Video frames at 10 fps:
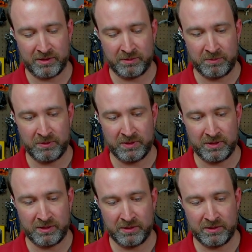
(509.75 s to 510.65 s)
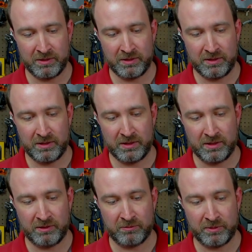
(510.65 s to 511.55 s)
muted,
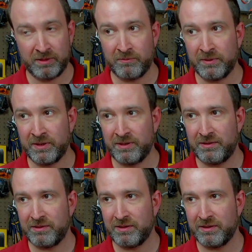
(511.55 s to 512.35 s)
and green when it's